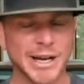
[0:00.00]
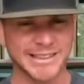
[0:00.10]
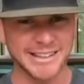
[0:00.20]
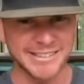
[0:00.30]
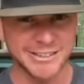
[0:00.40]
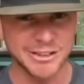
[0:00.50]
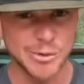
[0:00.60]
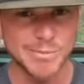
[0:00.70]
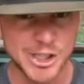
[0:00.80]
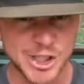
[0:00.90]
but this is
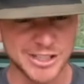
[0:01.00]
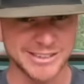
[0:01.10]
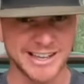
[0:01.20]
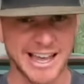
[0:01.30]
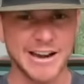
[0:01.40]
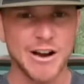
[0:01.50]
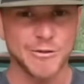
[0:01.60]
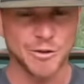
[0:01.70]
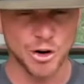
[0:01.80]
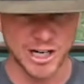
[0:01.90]
your mission set
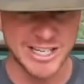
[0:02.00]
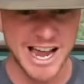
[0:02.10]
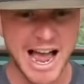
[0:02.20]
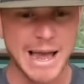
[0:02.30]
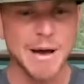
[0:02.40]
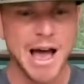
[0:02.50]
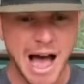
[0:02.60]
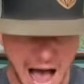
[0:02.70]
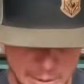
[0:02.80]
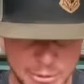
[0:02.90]
for a time.
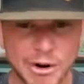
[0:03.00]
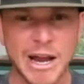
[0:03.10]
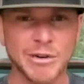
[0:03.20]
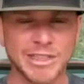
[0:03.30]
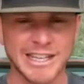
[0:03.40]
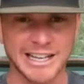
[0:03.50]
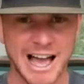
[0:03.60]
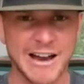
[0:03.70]
Operate within the